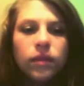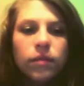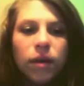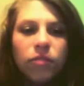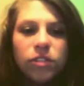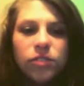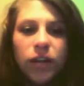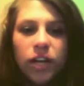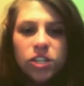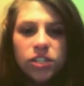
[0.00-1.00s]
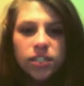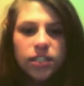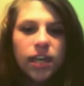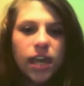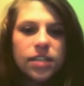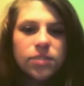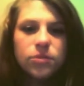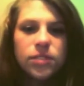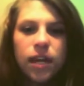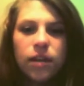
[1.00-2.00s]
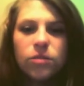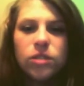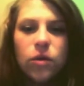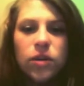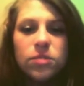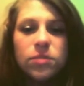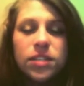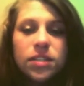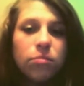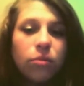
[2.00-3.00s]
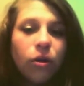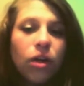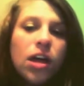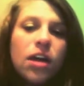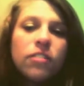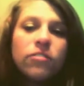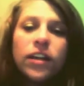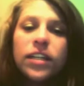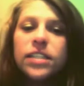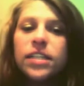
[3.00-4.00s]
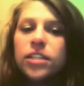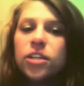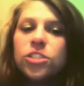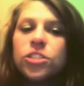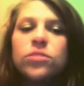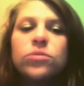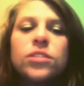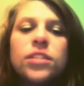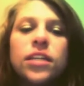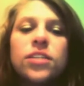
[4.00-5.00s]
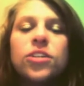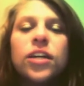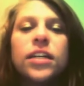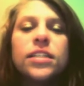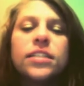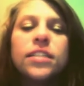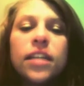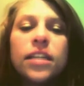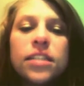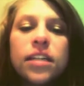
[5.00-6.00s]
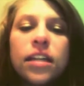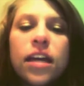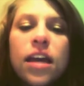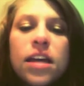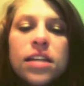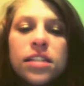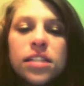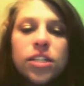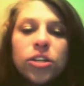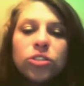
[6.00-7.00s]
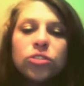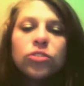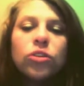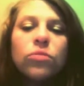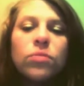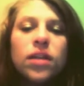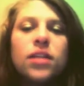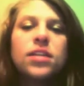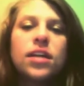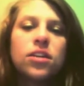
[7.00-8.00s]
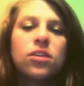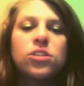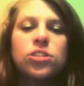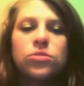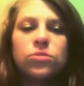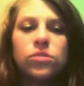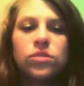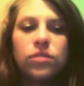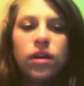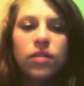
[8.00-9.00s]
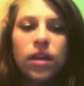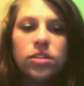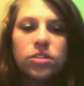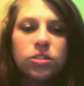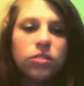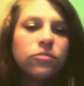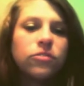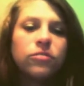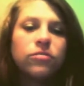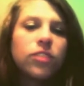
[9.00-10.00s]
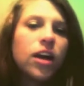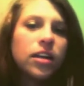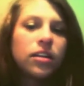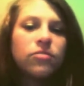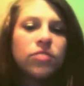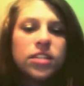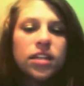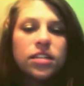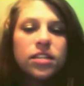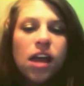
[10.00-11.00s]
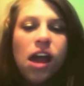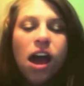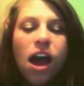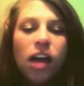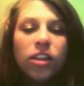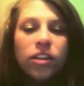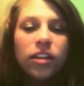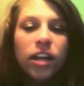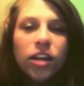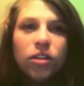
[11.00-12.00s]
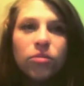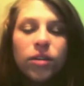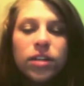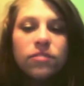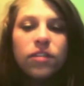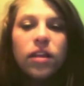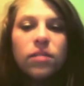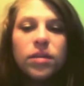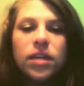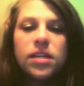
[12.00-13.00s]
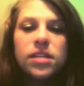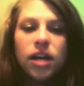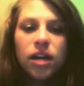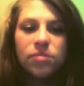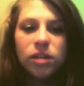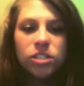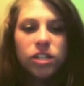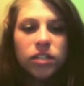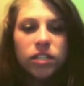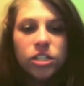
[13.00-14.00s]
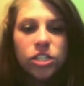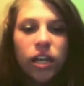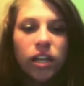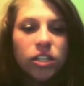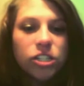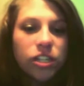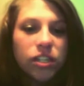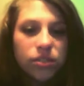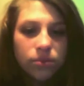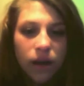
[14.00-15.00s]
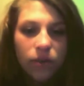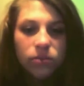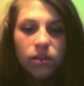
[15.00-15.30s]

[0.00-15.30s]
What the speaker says: My first reaction to the case was that it was going to be simple, finding technology tools to integrate into the lesson since there are so many technology tools around that serve for a variety of reasons. I thought that I could redevelop the entire project and change things around,